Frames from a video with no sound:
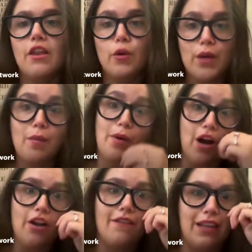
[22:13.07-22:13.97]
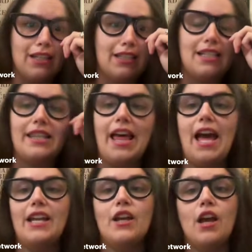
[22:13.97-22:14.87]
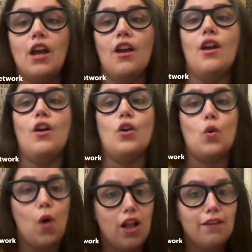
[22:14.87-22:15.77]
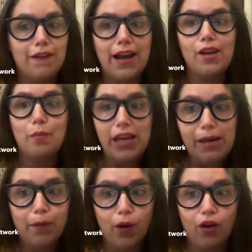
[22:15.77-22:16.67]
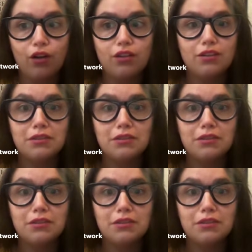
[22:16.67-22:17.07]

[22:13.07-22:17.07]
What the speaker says: The real part of this is that qualified people